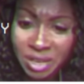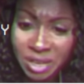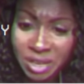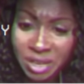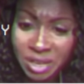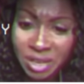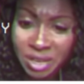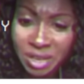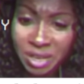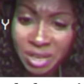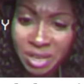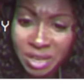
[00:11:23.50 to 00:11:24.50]

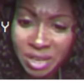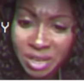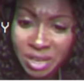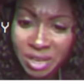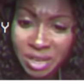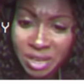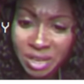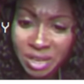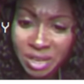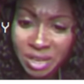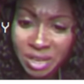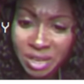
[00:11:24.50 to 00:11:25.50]

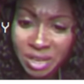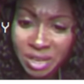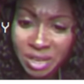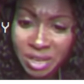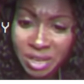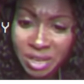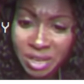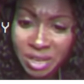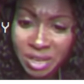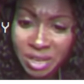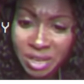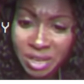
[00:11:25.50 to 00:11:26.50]

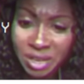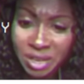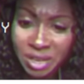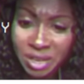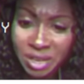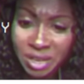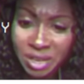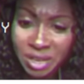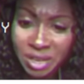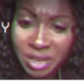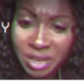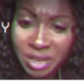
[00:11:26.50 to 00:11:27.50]

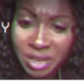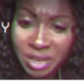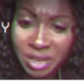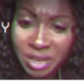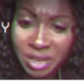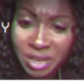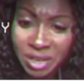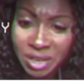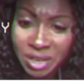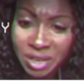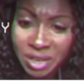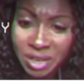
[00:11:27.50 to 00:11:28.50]

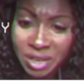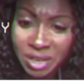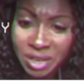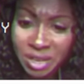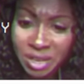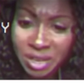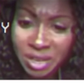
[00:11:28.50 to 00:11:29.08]
This person isn't speaking.